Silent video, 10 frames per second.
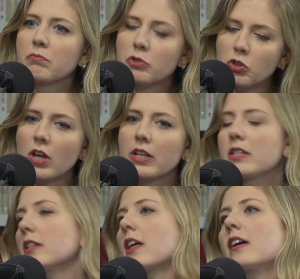drawn
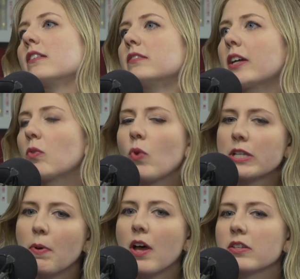into that.
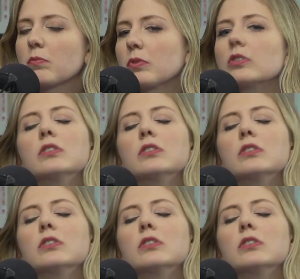What's possible.